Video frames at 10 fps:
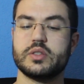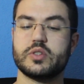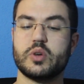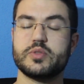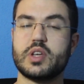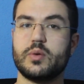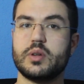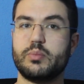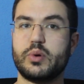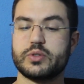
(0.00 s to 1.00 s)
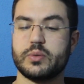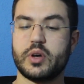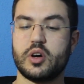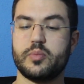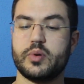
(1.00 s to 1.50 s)
Top-down and
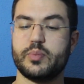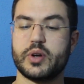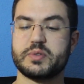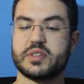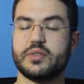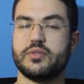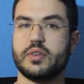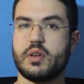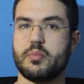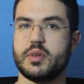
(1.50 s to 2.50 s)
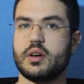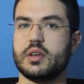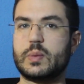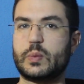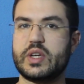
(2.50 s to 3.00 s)
bottom-up processing phenomena
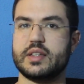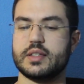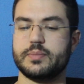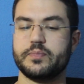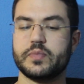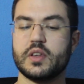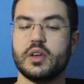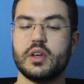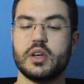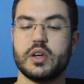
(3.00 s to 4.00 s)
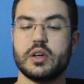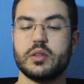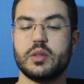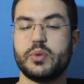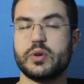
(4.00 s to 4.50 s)
in reading.
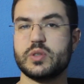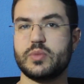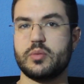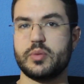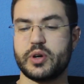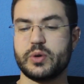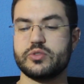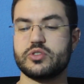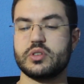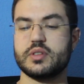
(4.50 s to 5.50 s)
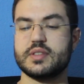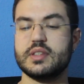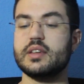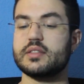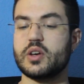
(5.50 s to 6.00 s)
The bottom-up approach
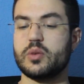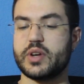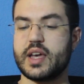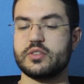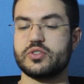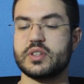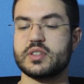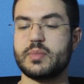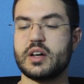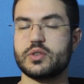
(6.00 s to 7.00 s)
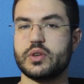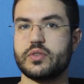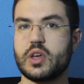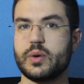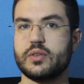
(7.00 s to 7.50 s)
sees comprehension as a matter
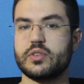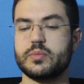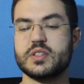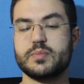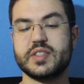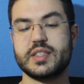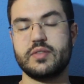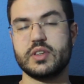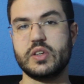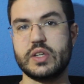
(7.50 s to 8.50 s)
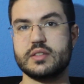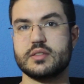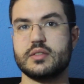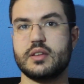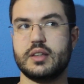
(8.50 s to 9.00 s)
of going from the specific
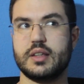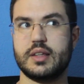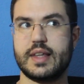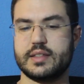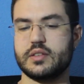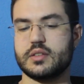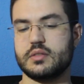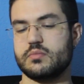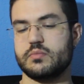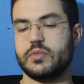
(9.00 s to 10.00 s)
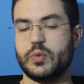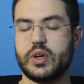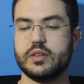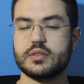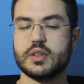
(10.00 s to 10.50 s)
units, letters and
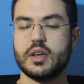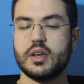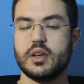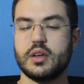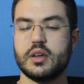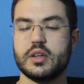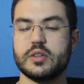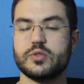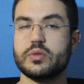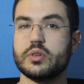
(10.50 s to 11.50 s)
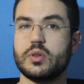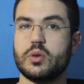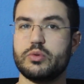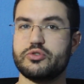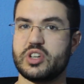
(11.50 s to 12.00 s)
words, to the
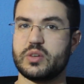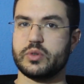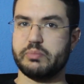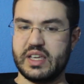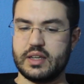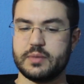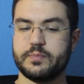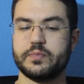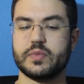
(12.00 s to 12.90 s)
global general meaning.